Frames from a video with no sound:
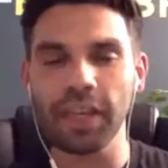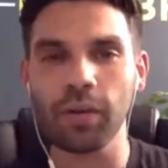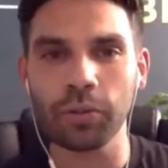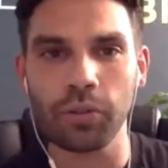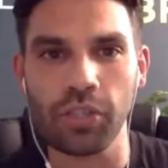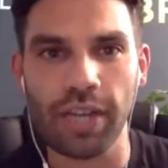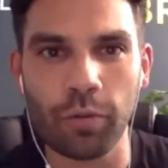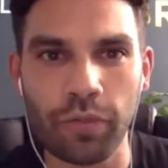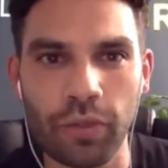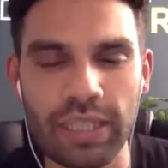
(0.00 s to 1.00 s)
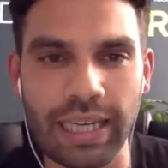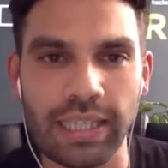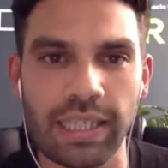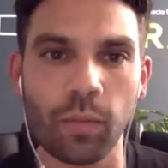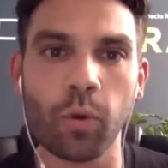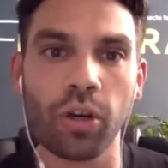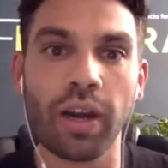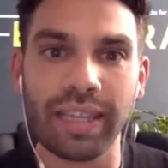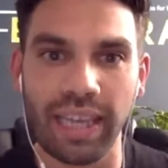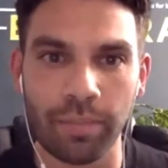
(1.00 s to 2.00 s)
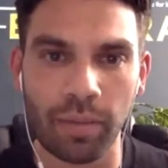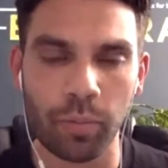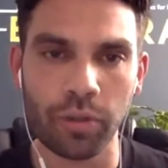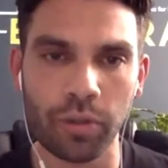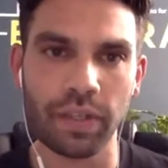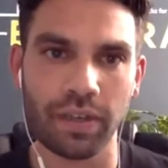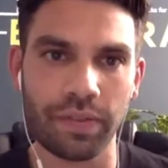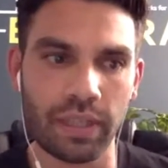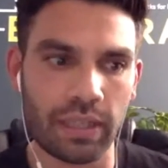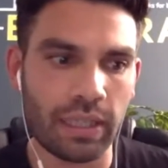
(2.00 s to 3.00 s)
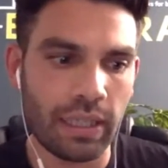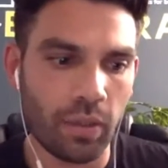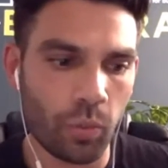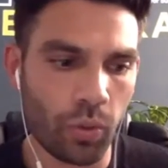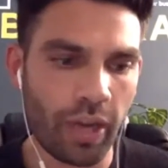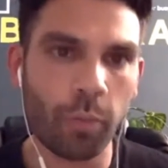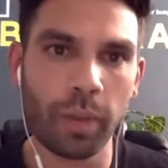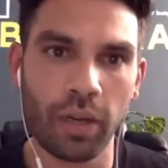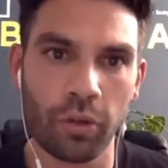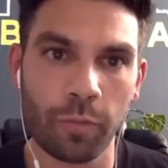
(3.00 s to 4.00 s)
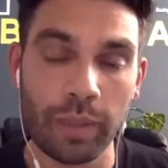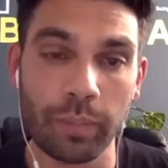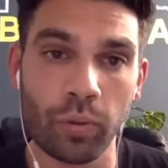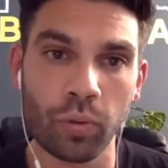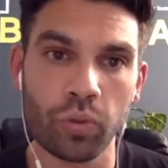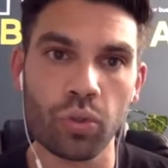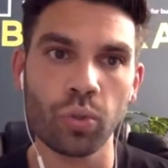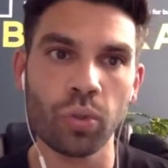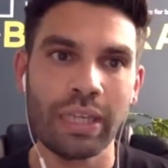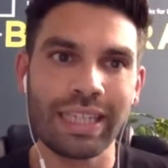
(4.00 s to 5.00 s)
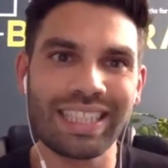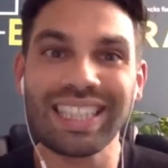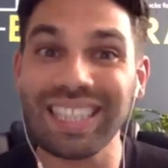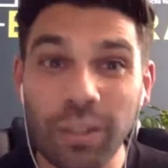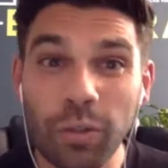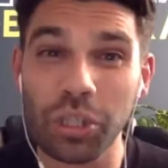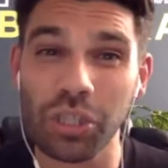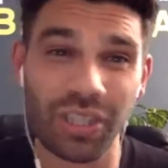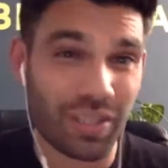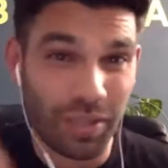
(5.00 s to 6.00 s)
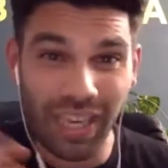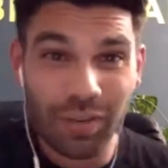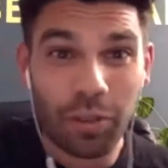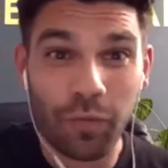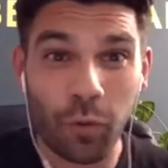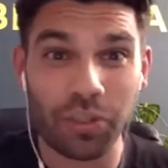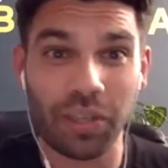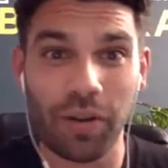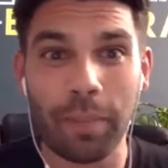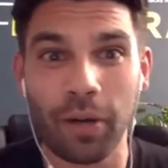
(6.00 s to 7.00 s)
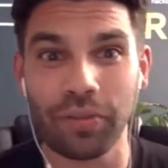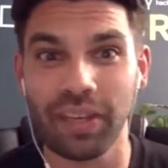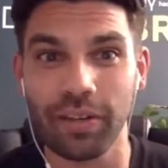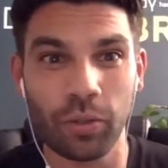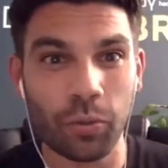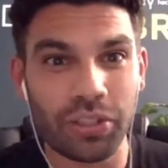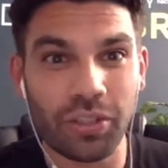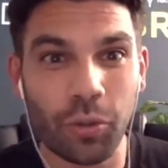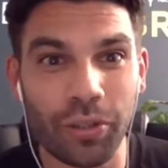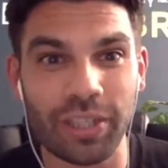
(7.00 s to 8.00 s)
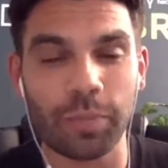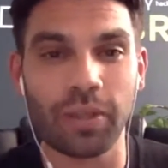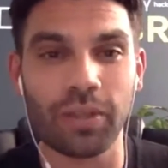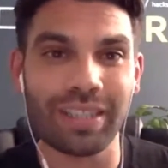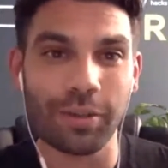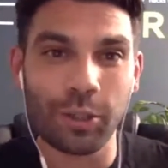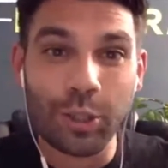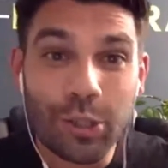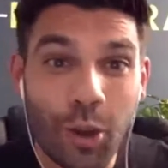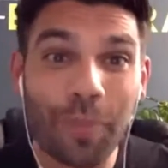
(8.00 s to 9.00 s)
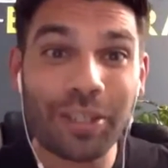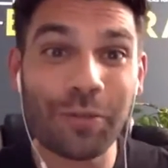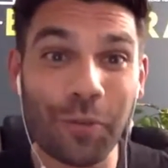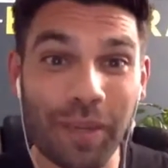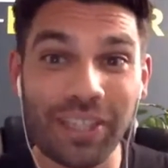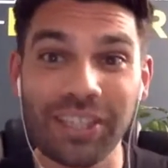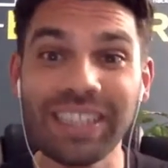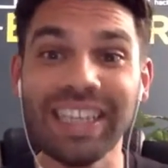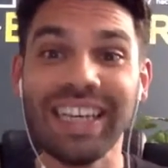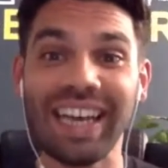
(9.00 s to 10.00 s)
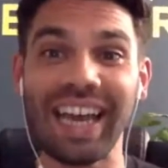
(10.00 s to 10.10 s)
I want to share with you is actually what I came up with that I think will help a lot of people to distinguish, just to get rid of all the crap out there and all the noise, because there's just so much information.